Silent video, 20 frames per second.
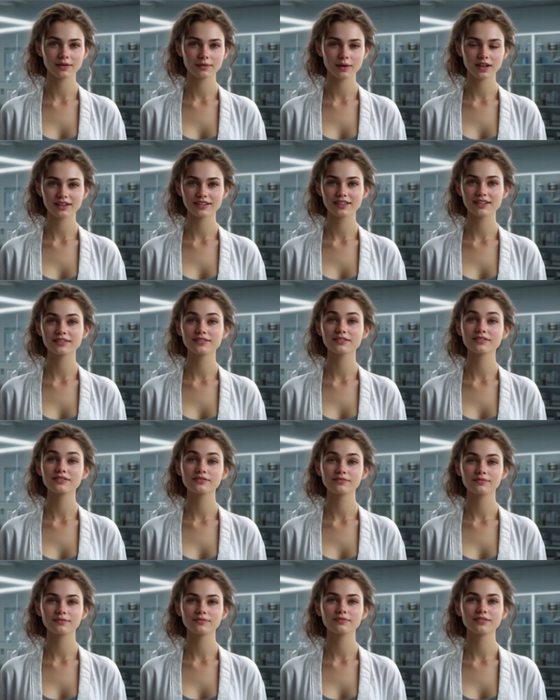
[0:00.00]
to person,
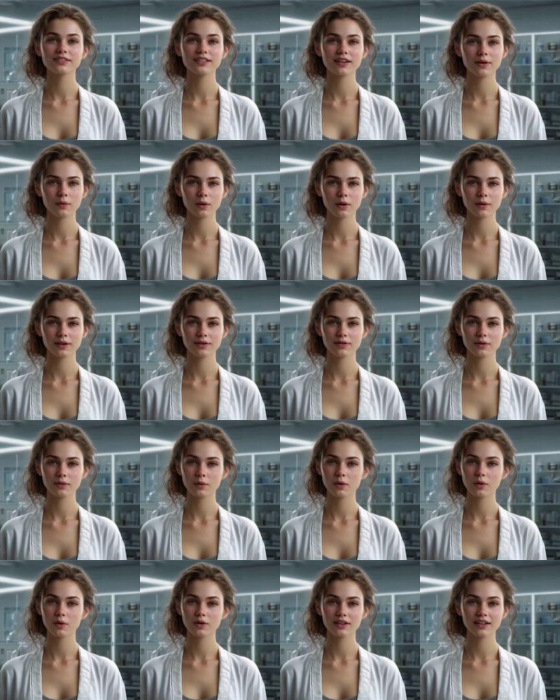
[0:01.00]
some women
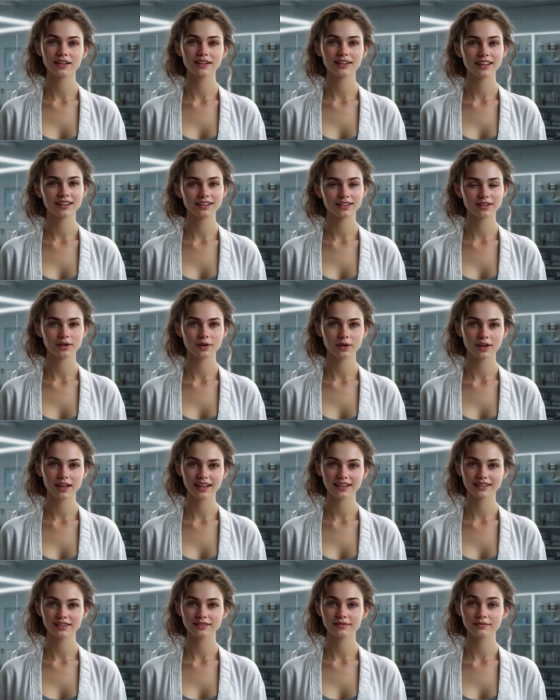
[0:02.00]
report intense
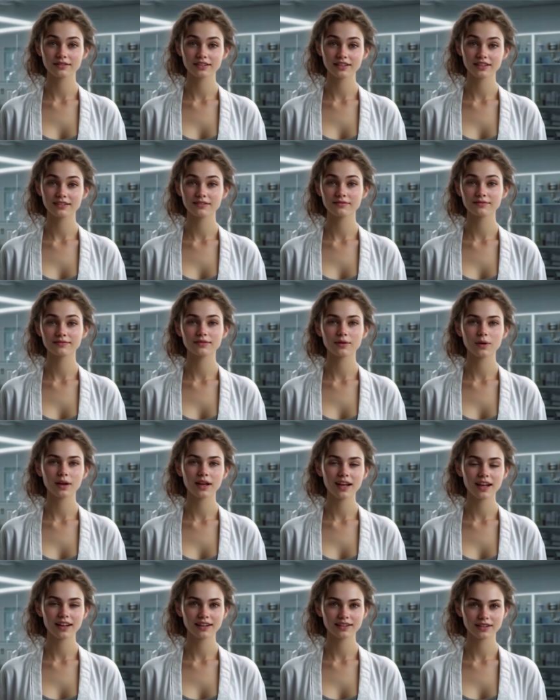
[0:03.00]
orgasms,
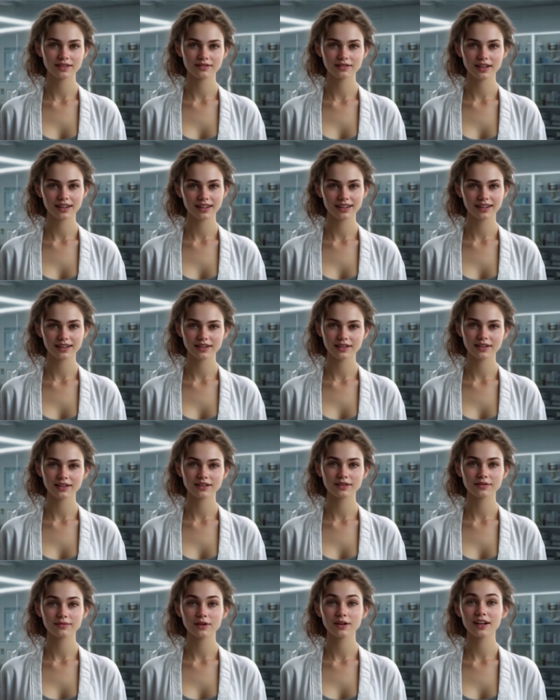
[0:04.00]
while others feel little
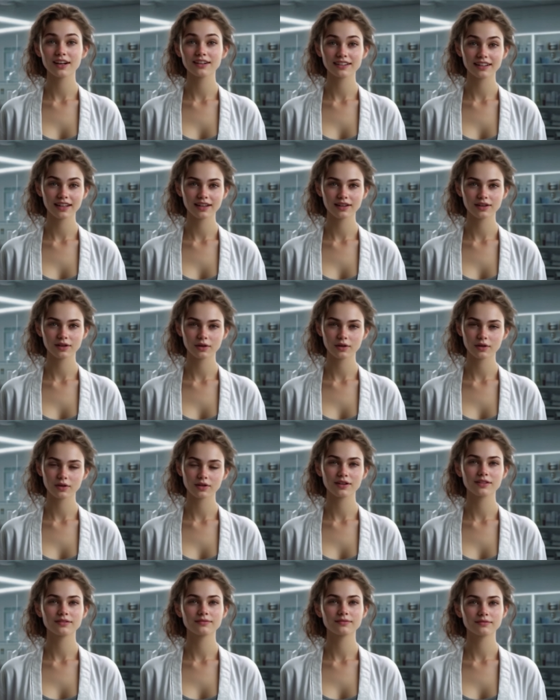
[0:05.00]
or nothing at
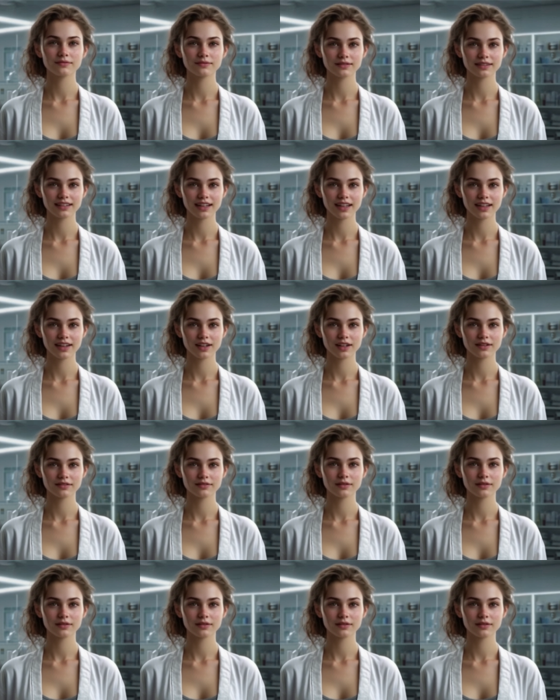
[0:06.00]
all. Section